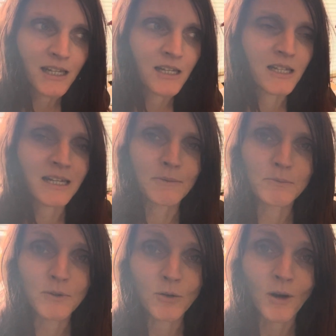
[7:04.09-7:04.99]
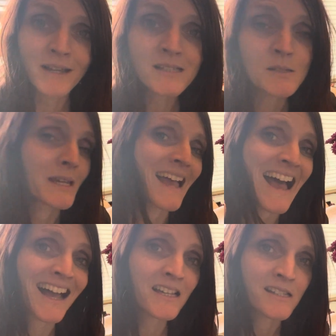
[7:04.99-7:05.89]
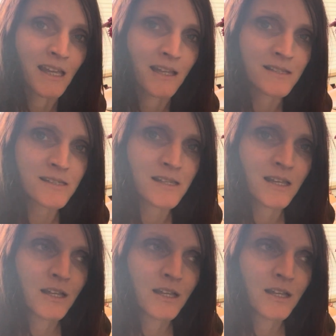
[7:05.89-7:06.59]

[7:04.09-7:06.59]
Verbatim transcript: It, it grants me access